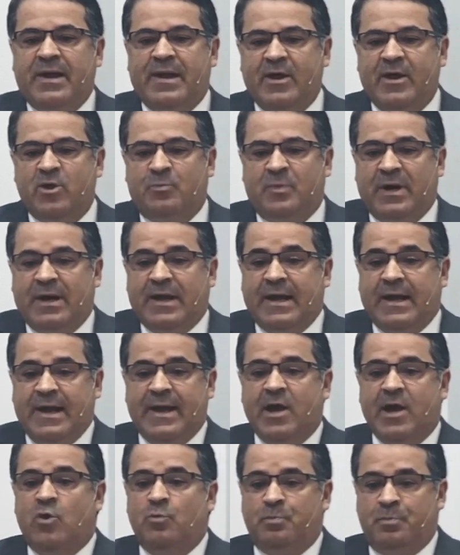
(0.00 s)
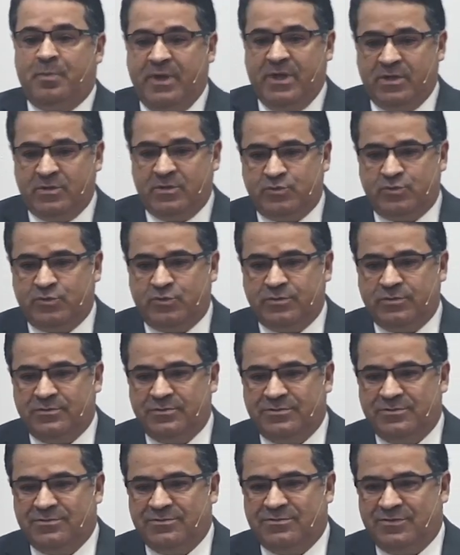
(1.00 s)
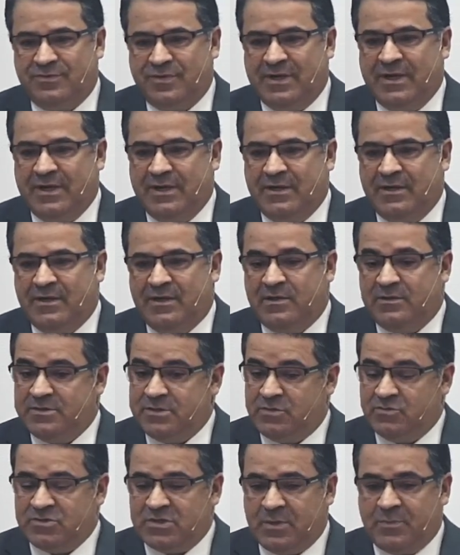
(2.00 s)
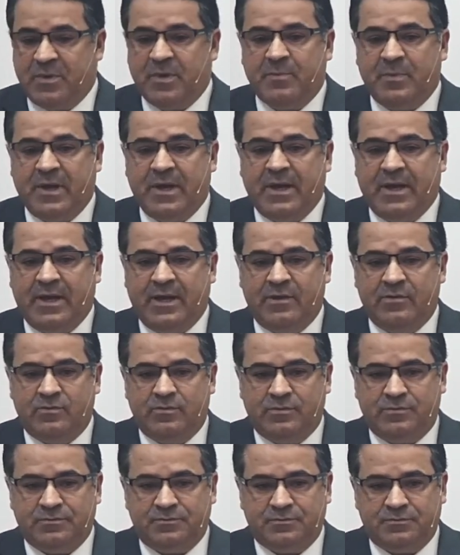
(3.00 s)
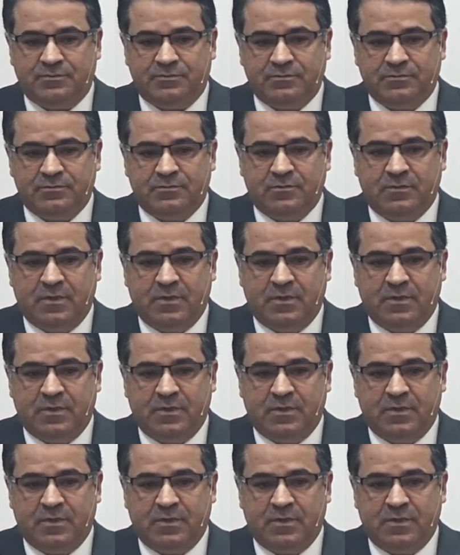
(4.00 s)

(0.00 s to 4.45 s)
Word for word: because you're not ready to carry a heavy load. You're not ready.